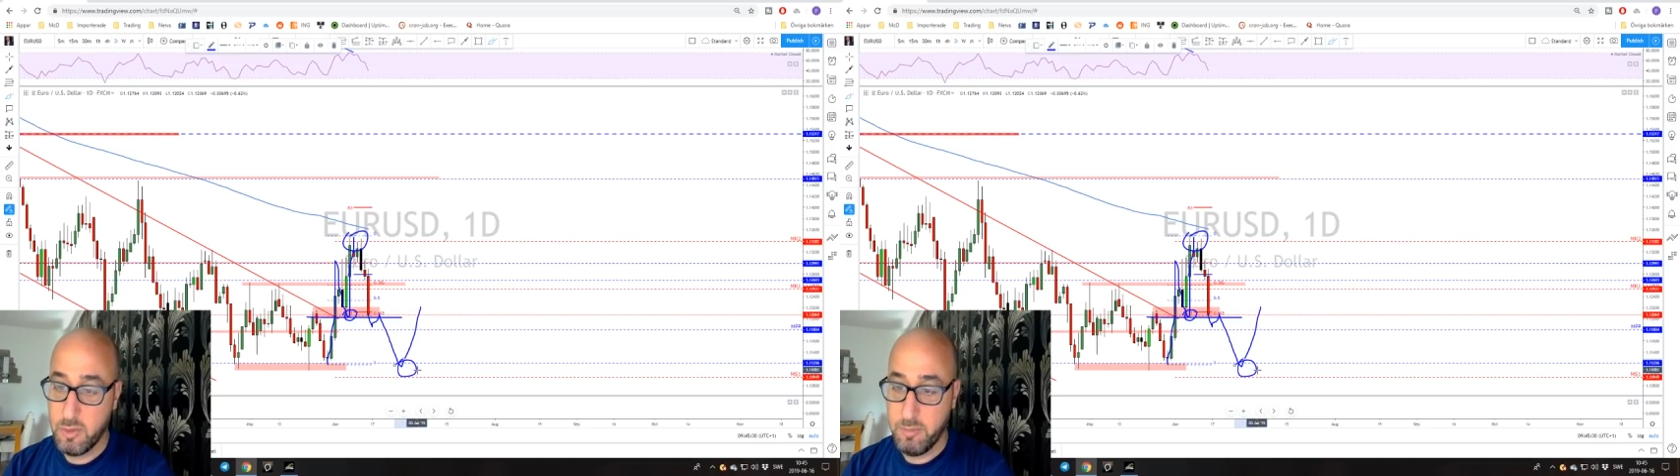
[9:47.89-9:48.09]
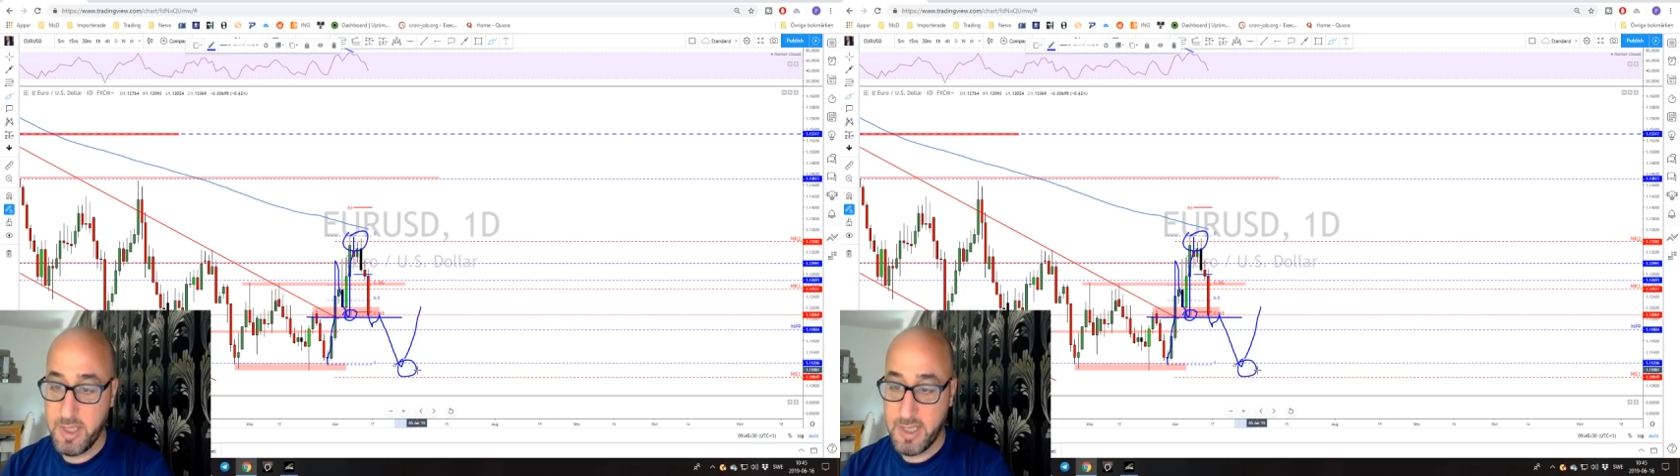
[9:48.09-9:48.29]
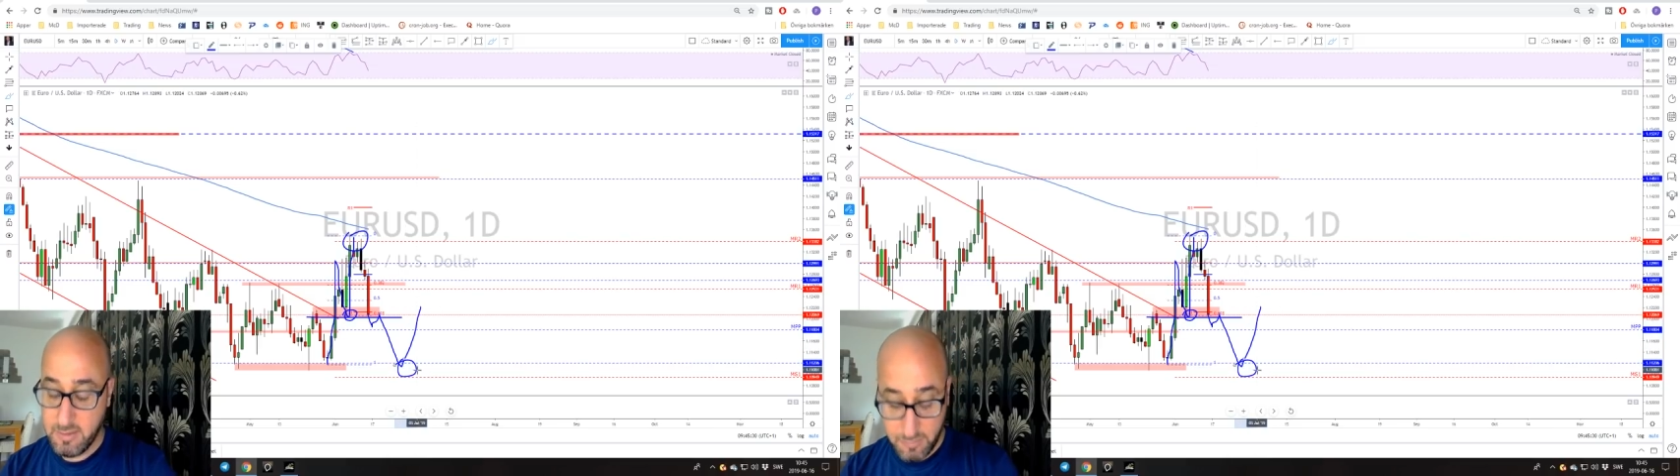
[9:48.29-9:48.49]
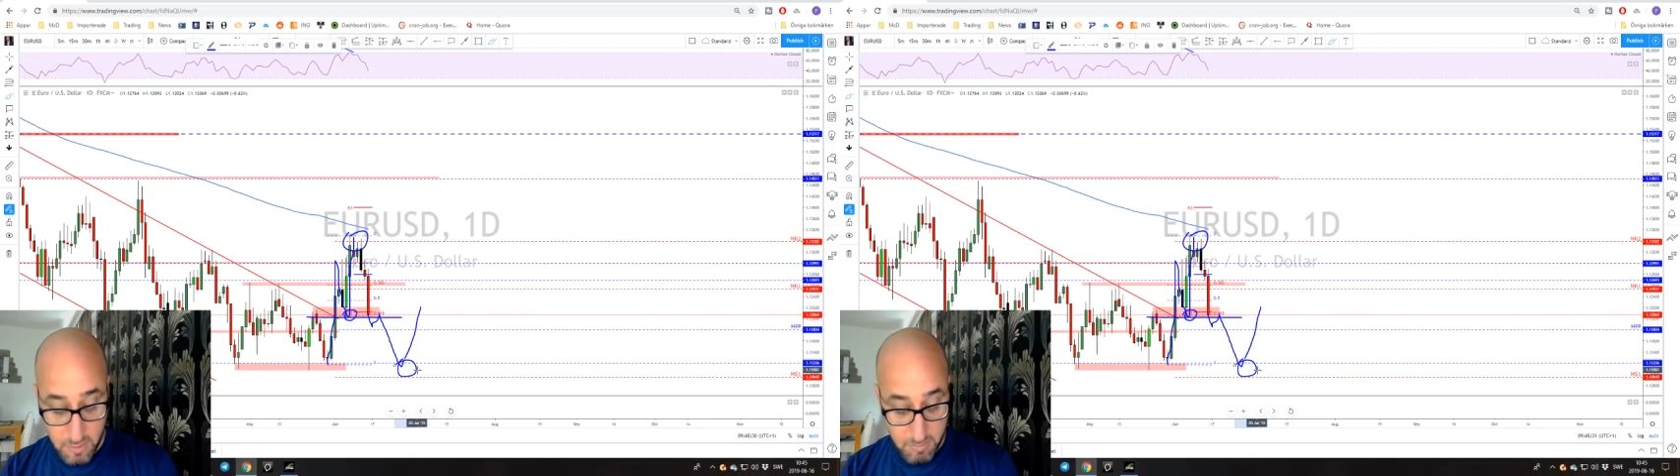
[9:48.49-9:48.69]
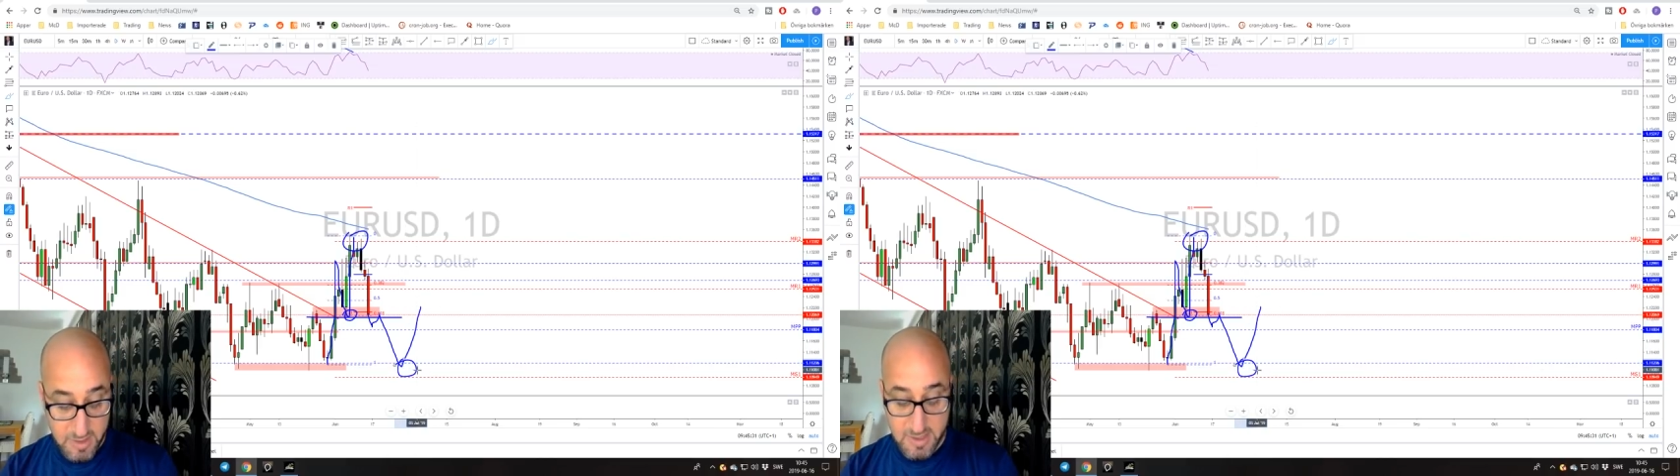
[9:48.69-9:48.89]
to buy it
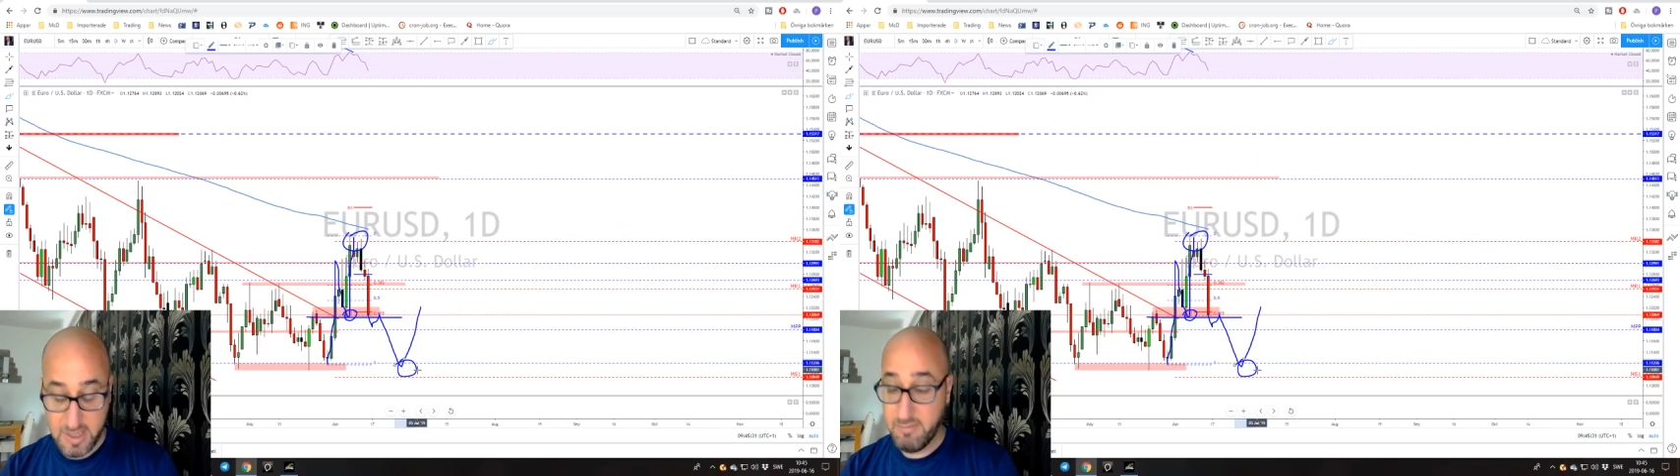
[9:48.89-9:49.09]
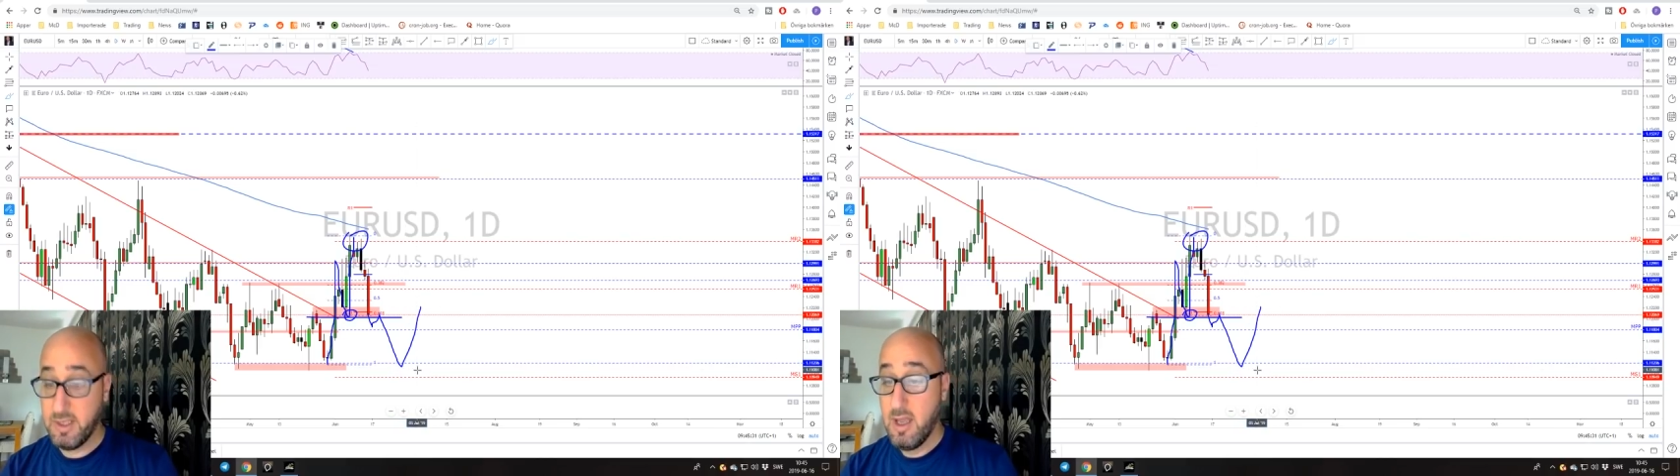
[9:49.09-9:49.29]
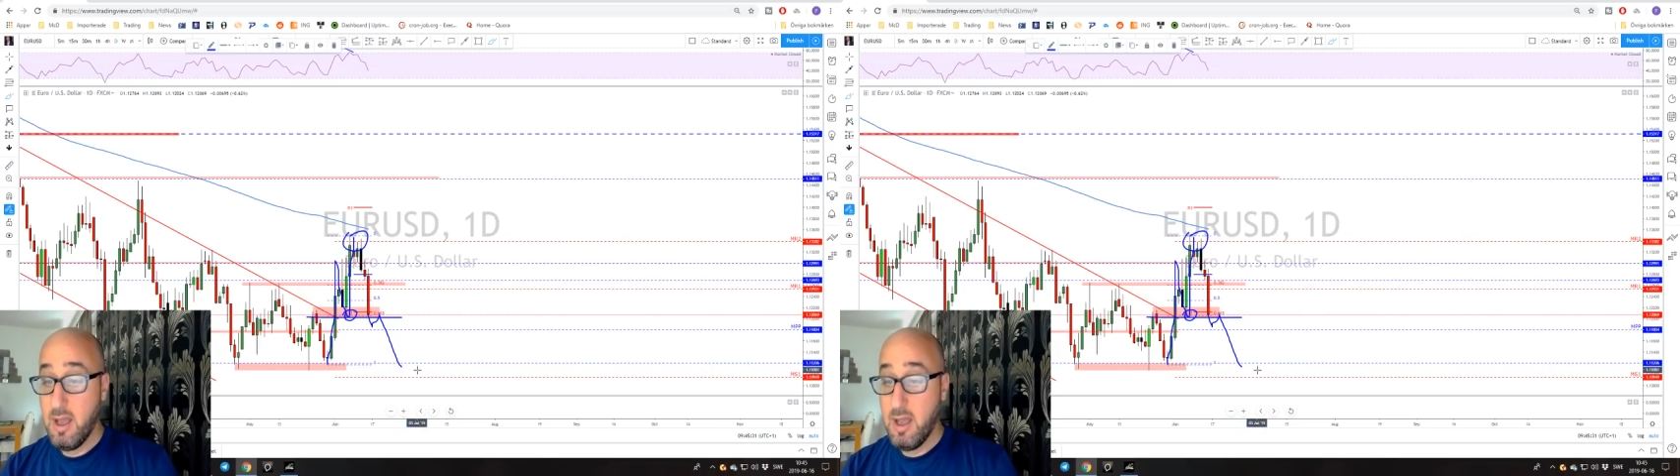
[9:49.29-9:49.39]
from this level.